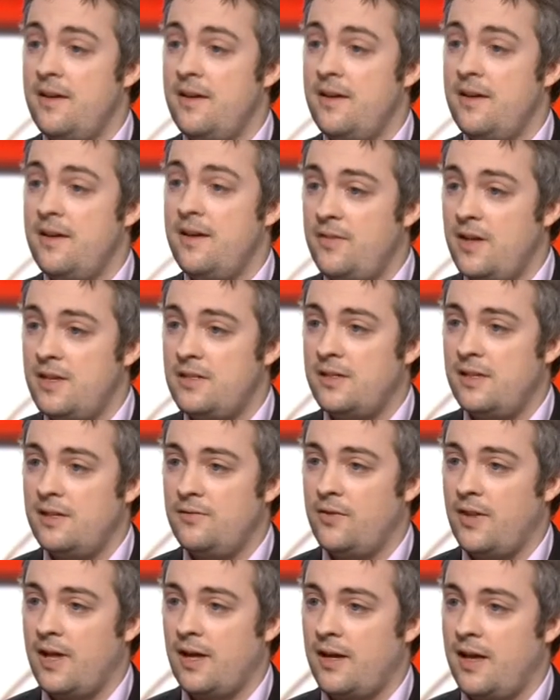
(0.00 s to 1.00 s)
If they
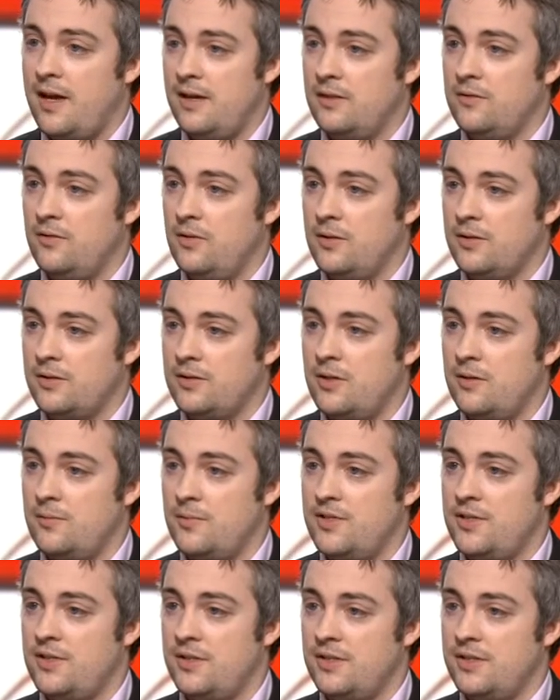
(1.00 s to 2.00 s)
deliver that kind of long-term
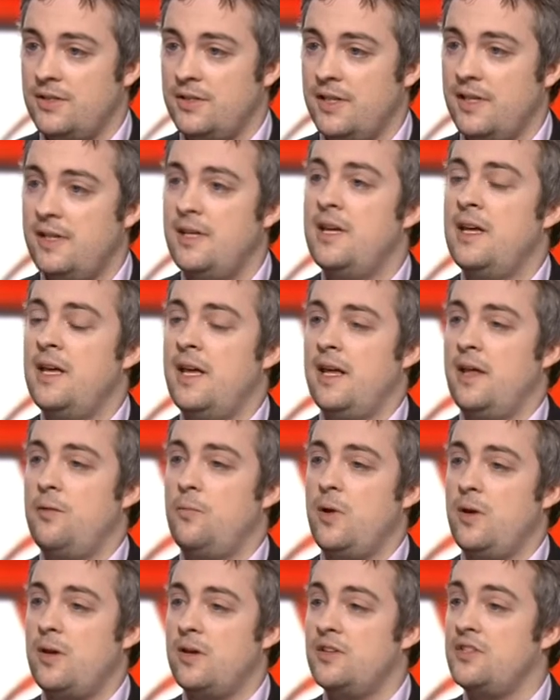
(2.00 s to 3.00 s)
certainty,
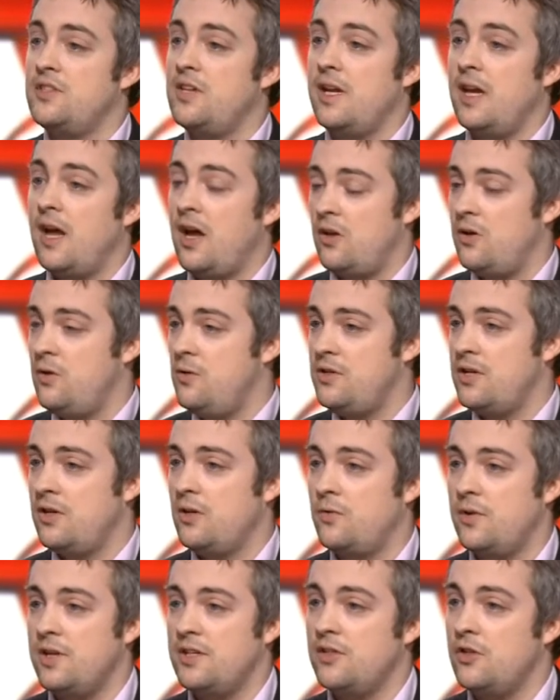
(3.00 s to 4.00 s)
we could see a huge
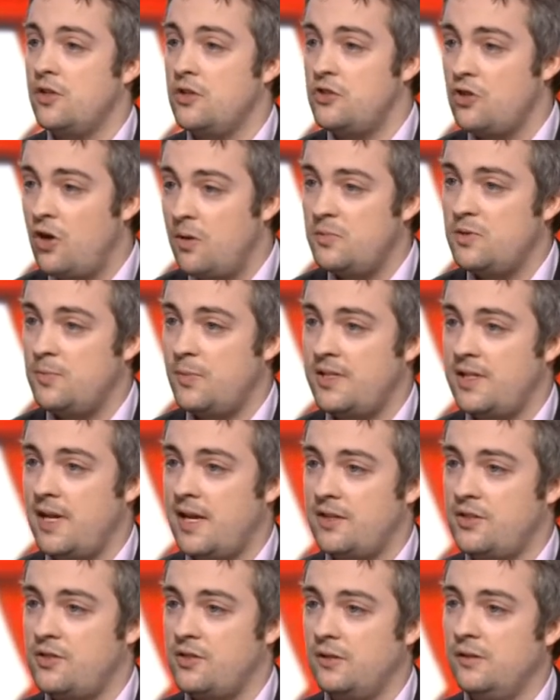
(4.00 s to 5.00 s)
increase in the jobs
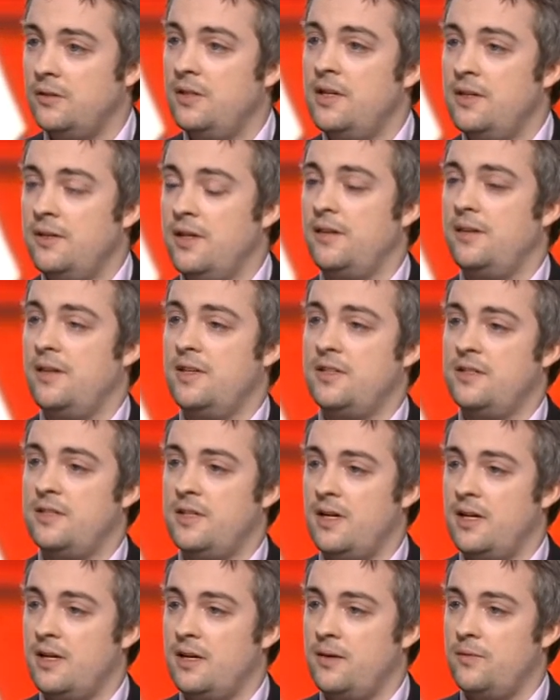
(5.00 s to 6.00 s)
potential that this
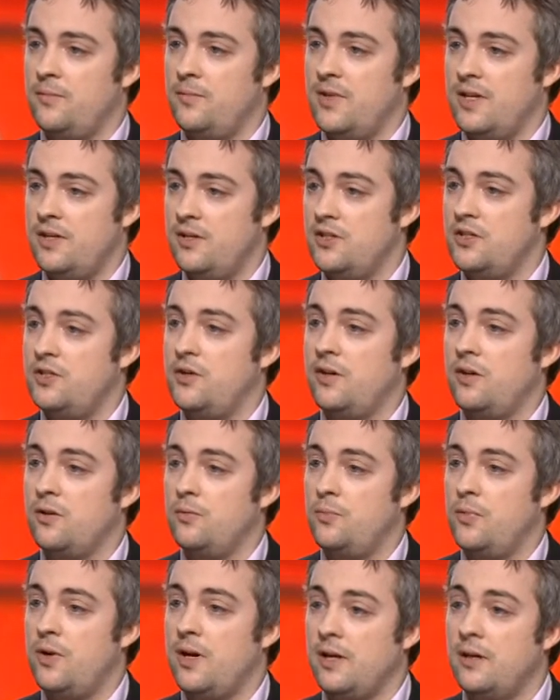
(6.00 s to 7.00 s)
industry could
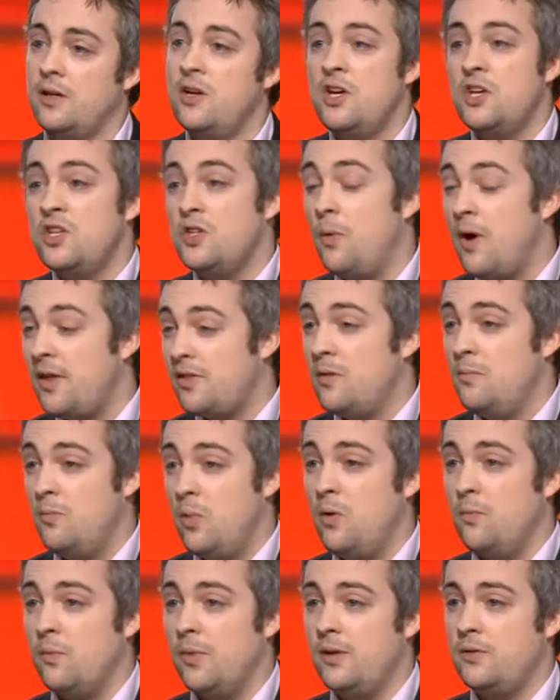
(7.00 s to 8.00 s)
bring. So at the
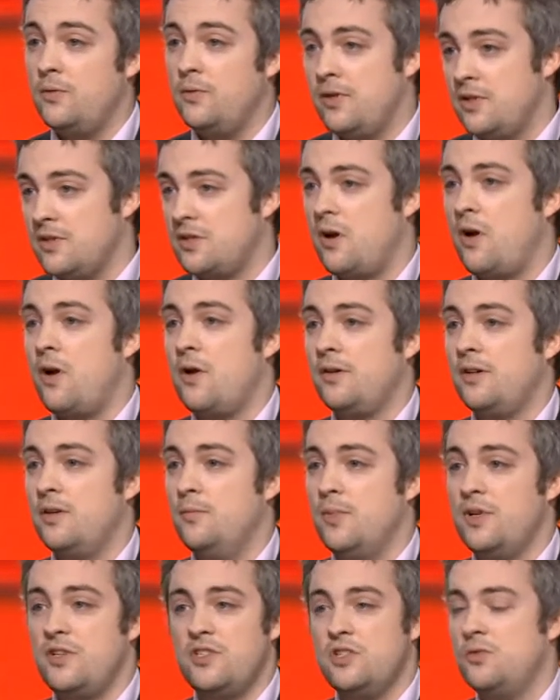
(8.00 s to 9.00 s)
moment, with its current
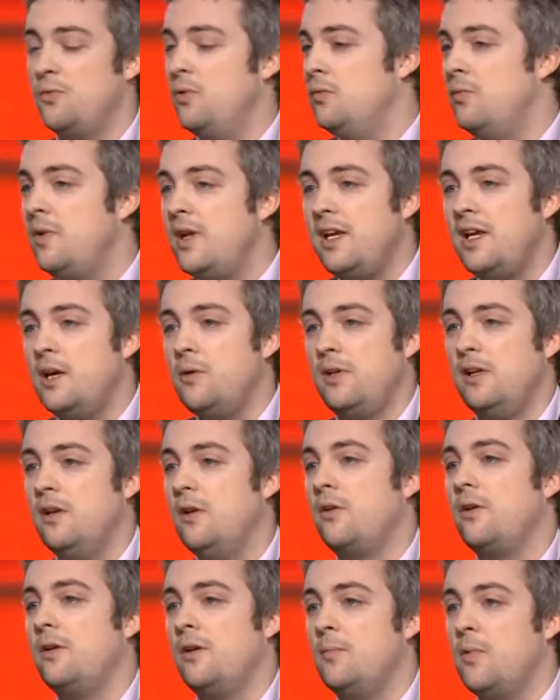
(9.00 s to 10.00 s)
ambitions, we're really only
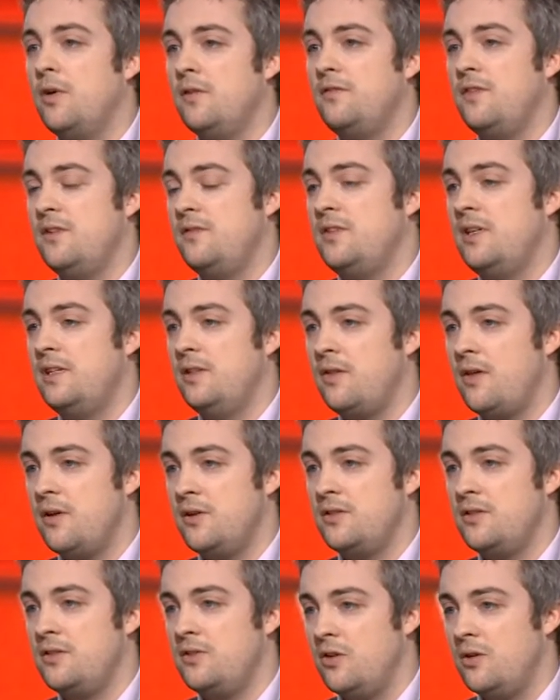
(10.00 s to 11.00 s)
looking at about
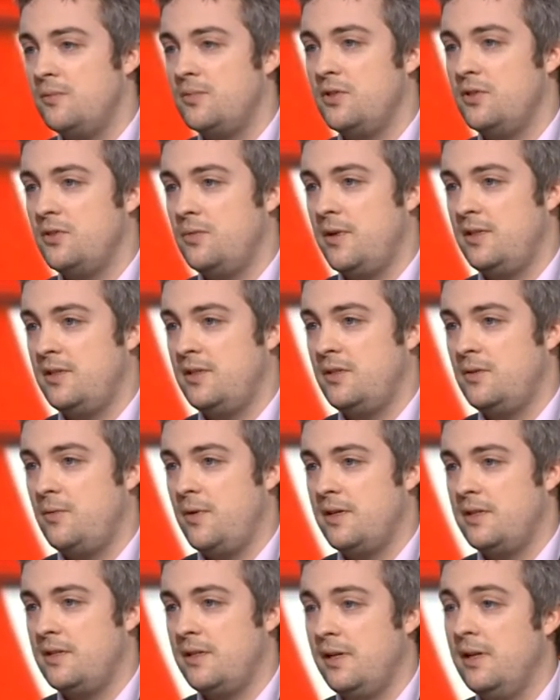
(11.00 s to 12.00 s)
15,000 jobs in
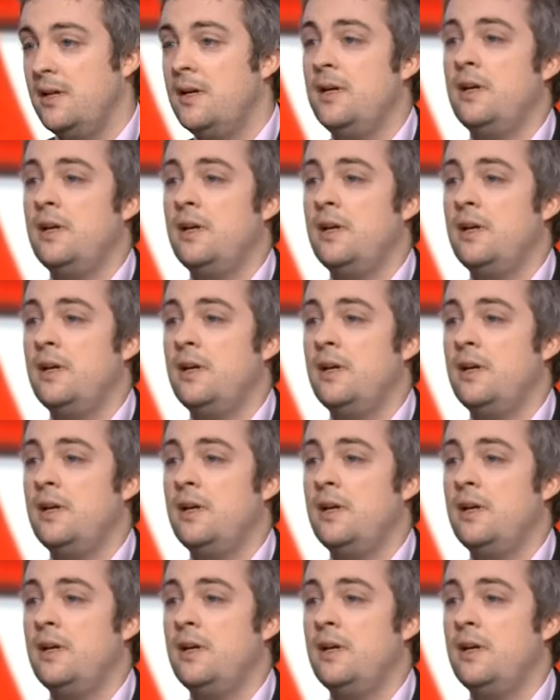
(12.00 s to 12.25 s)
2020.